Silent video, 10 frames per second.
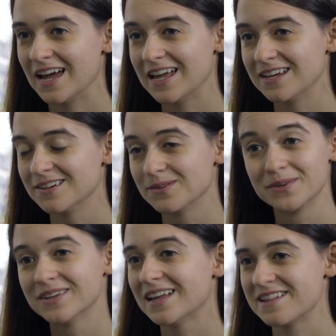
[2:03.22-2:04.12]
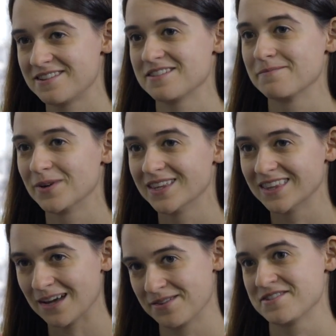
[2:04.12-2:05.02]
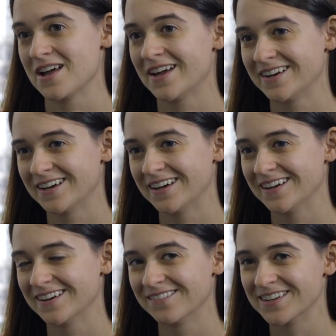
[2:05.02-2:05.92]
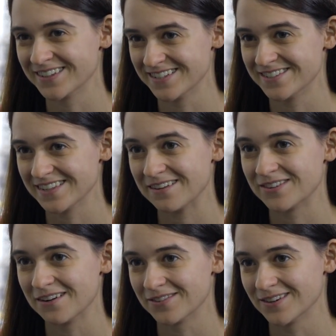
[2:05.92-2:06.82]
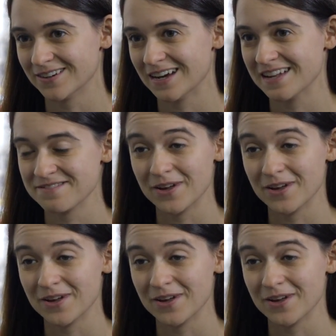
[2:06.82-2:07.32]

And we realized at some point that that was not, uh, we couldn't do that forever as